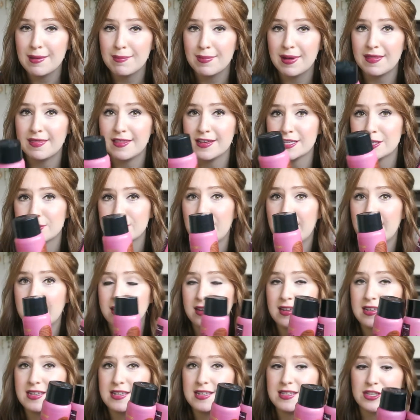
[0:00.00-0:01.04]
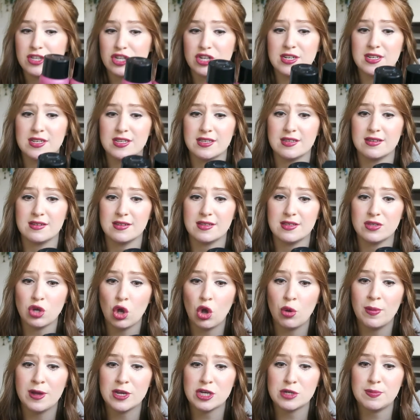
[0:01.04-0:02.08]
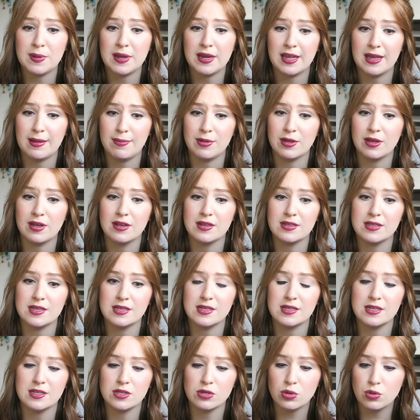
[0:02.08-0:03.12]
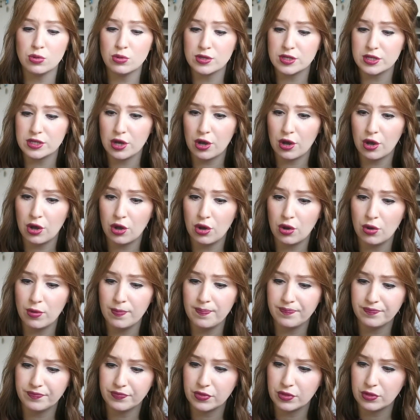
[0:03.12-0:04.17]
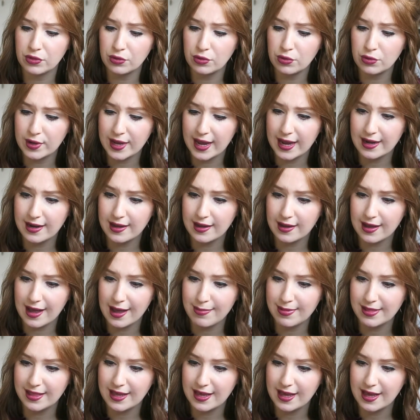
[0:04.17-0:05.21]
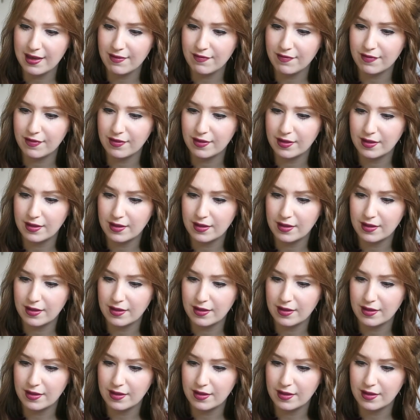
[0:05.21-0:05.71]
But this one is just so much better because this is also organic, I believe.